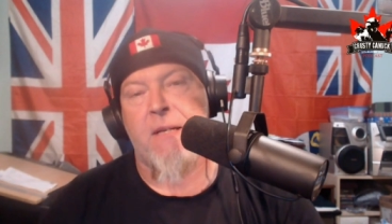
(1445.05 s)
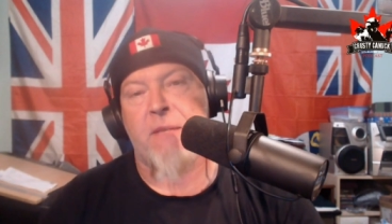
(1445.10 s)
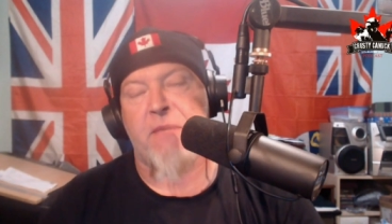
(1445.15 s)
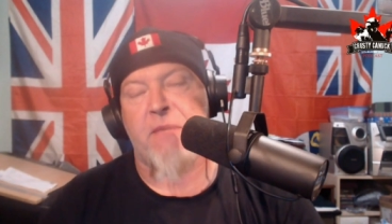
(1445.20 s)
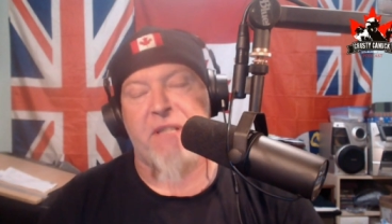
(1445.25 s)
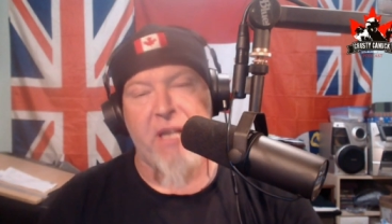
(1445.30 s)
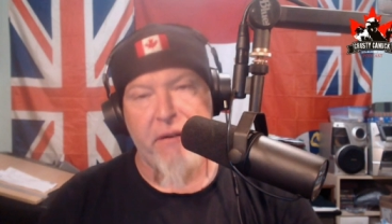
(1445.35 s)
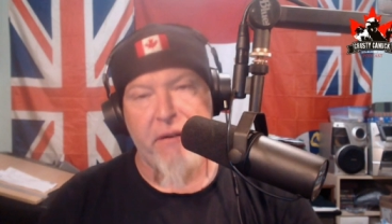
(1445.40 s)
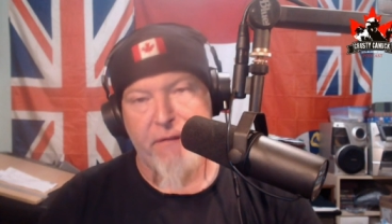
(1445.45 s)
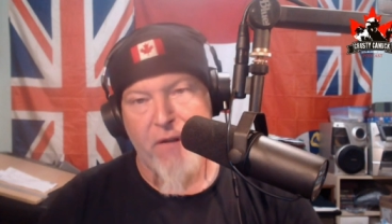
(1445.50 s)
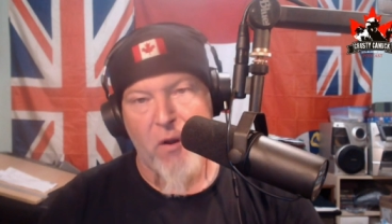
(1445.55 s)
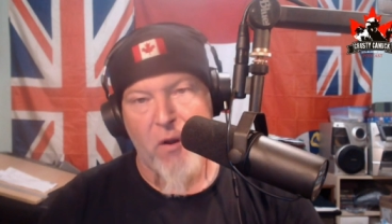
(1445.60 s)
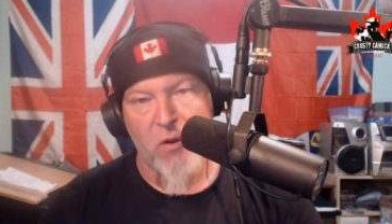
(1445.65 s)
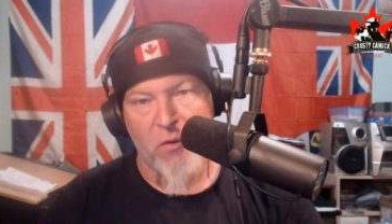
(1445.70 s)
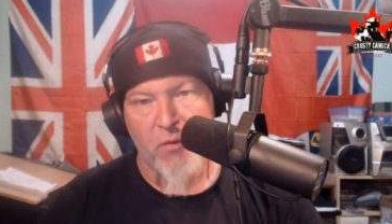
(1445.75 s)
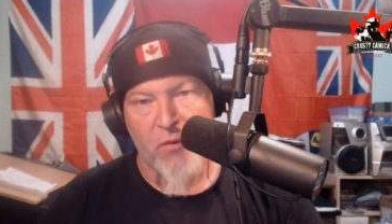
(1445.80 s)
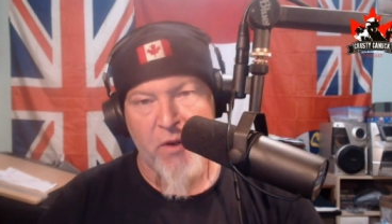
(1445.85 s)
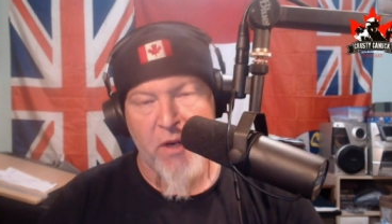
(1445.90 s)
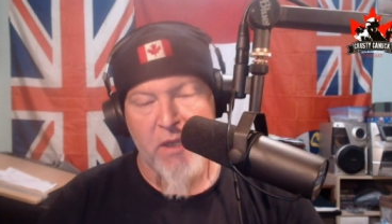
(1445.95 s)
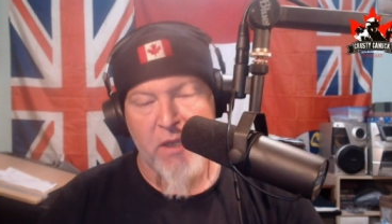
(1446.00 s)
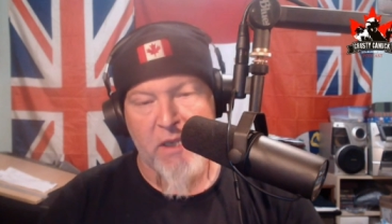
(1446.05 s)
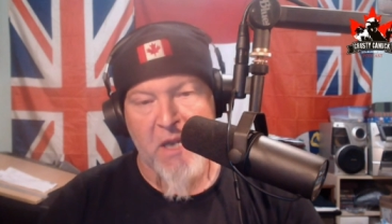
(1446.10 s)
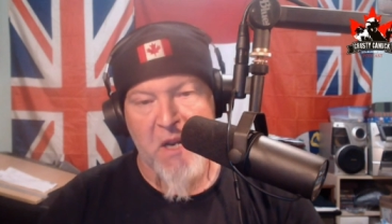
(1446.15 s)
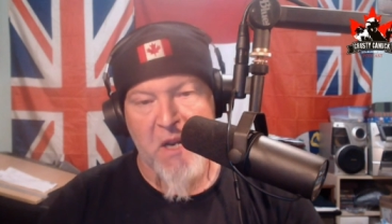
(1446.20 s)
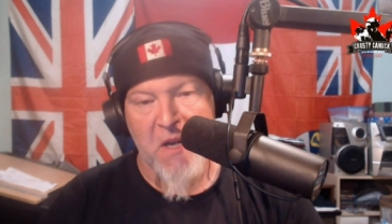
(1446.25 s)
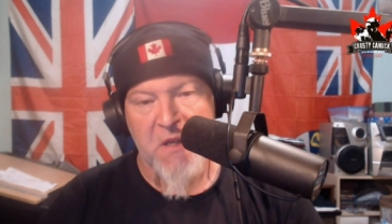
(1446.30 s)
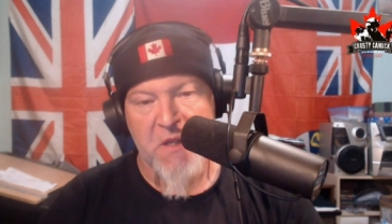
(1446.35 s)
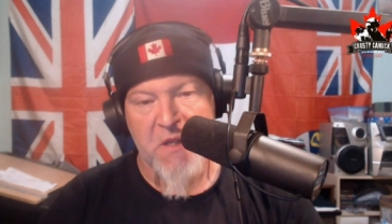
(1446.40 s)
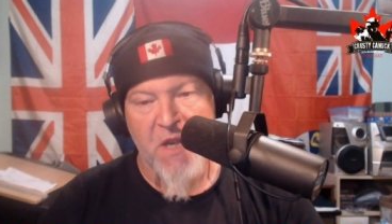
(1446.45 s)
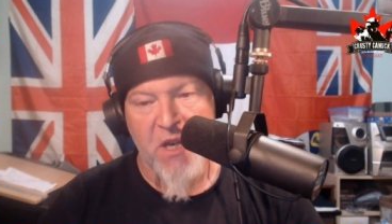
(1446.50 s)
But they fail to
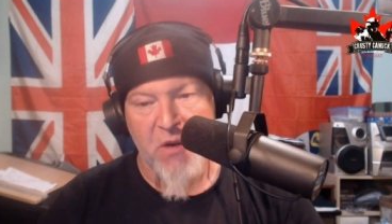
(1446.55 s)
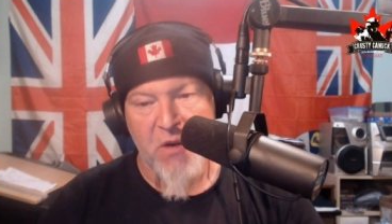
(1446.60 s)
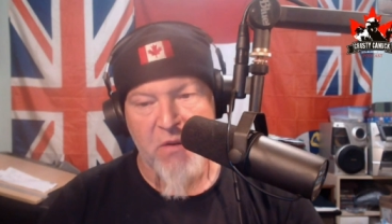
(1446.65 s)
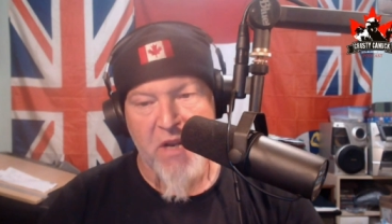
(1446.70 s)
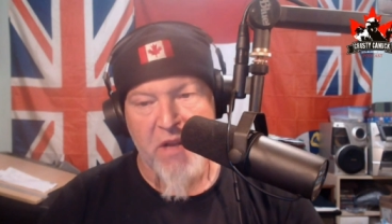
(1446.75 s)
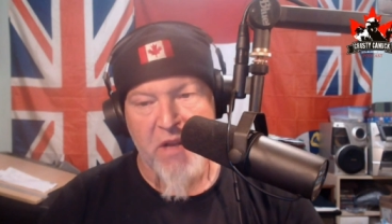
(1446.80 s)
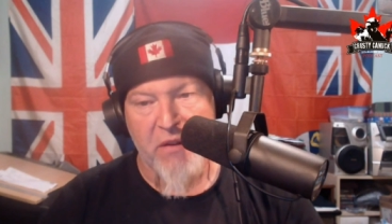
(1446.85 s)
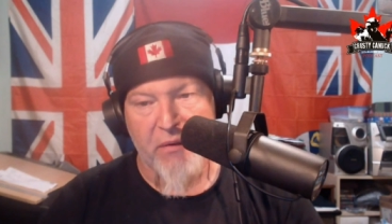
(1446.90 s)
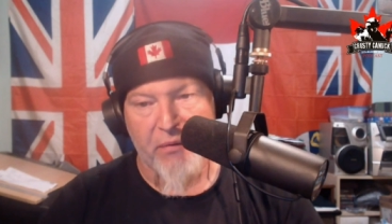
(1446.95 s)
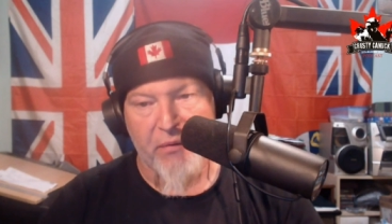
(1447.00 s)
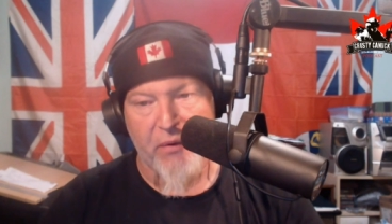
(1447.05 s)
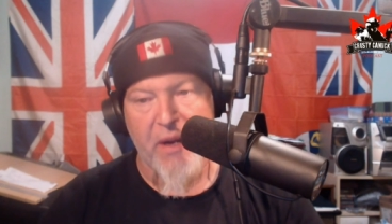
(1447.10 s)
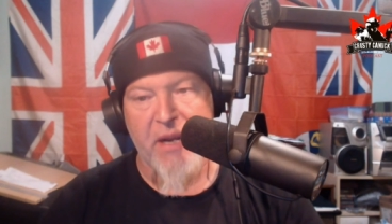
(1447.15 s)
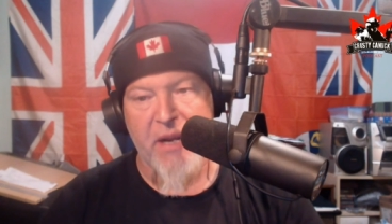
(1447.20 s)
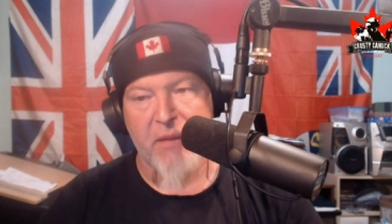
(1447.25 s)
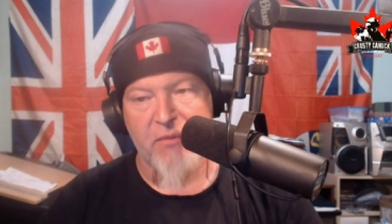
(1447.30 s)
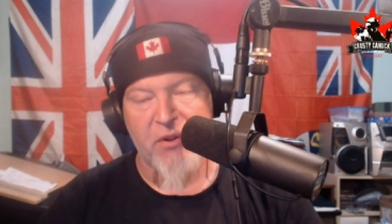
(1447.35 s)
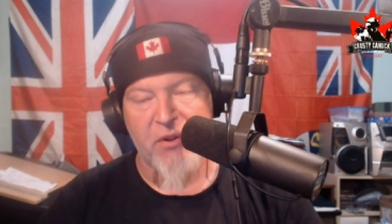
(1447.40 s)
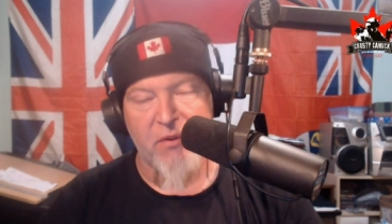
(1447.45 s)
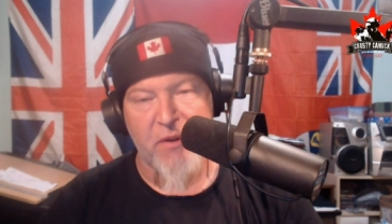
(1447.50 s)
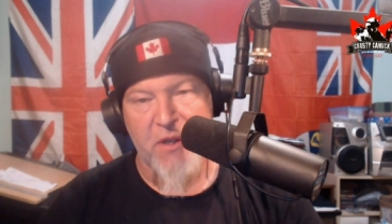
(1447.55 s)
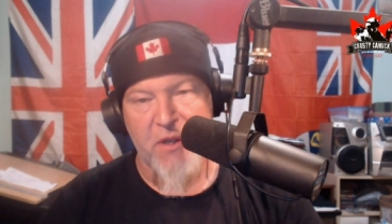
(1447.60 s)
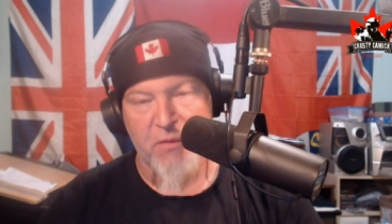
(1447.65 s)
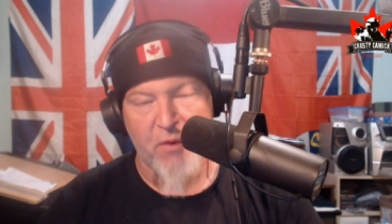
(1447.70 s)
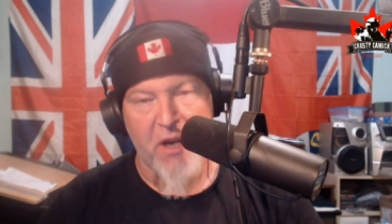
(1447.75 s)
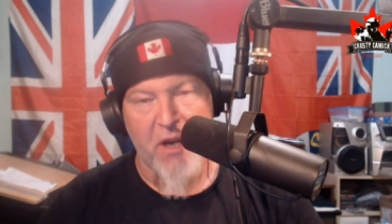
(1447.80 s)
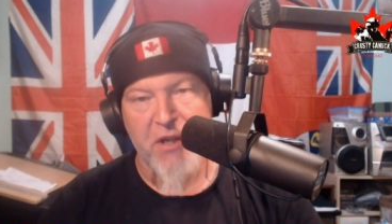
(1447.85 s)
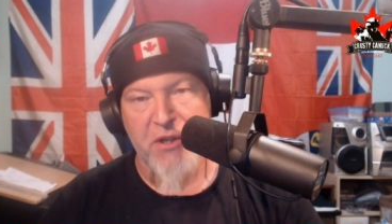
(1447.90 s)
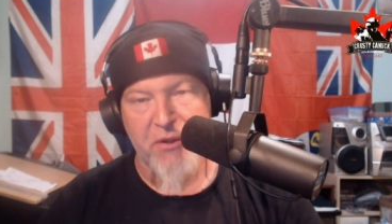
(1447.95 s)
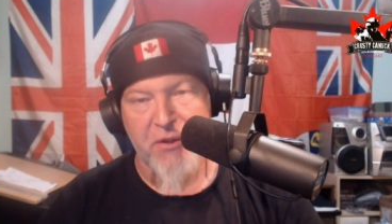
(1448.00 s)
realize that you need the freedom to
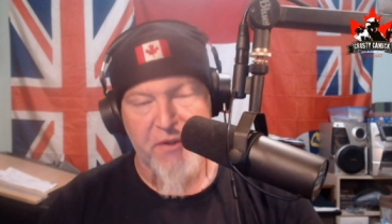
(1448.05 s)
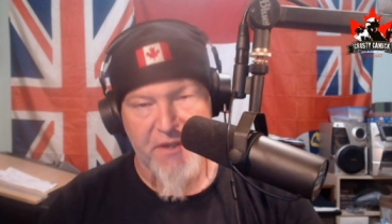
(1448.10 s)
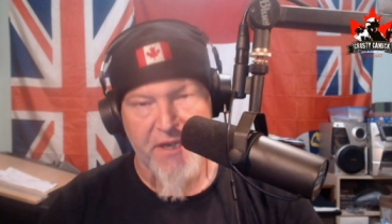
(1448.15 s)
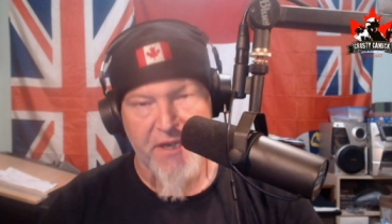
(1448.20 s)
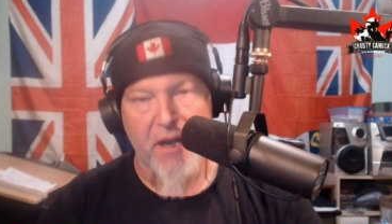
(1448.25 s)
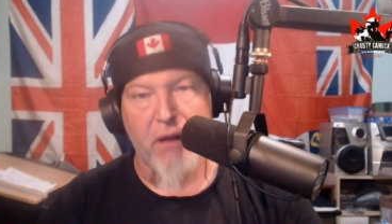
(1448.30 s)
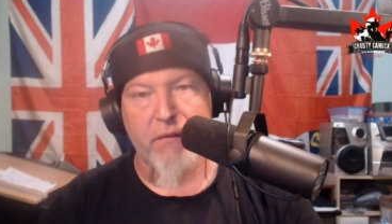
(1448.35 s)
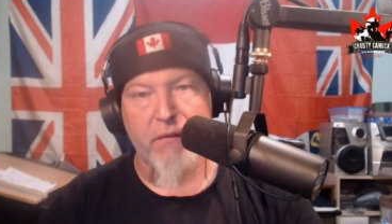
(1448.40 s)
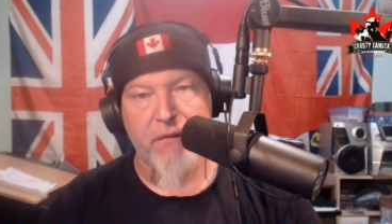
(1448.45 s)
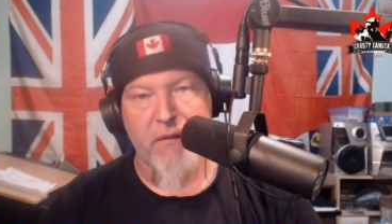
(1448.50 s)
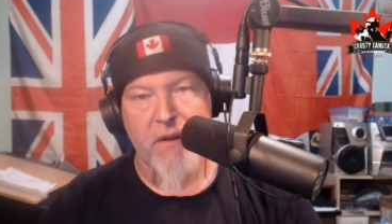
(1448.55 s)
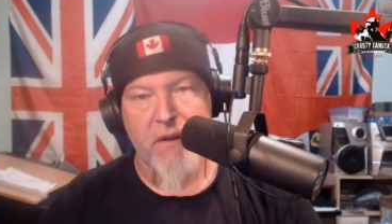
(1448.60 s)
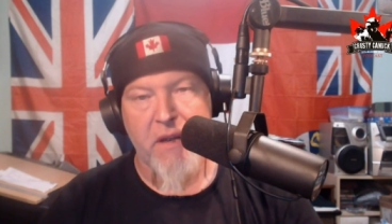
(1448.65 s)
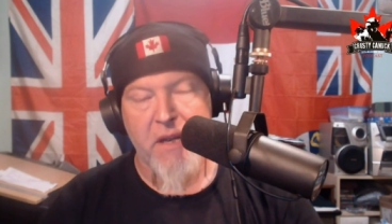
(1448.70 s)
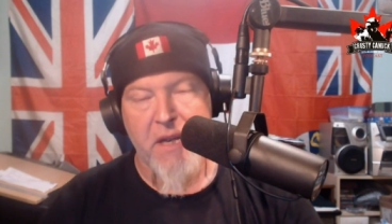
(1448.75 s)
express yourself.